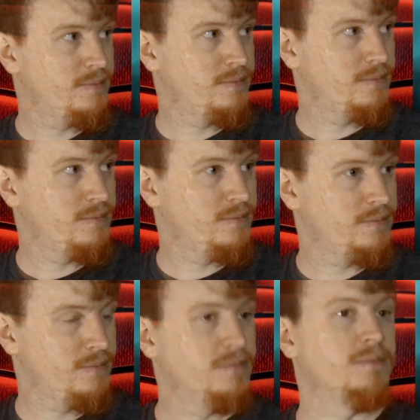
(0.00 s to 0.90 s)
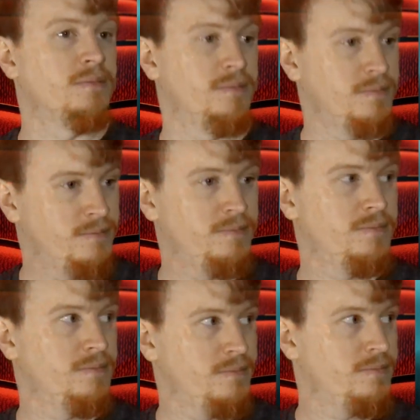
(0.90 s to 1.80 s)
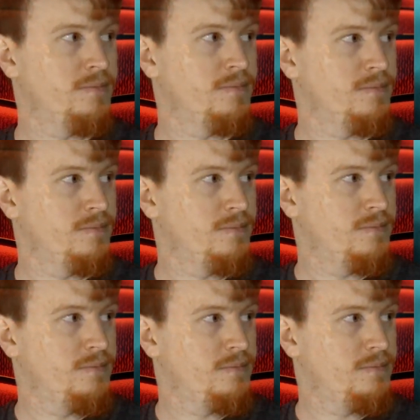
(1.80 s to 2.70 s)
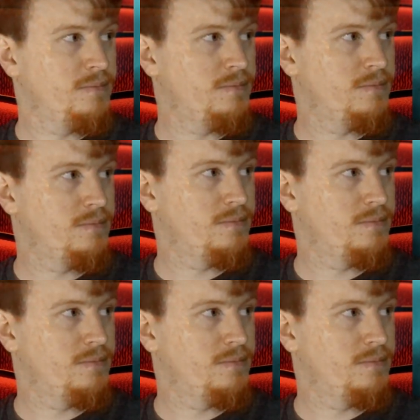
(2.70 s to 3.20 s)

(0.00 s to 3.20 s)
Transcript: (silent)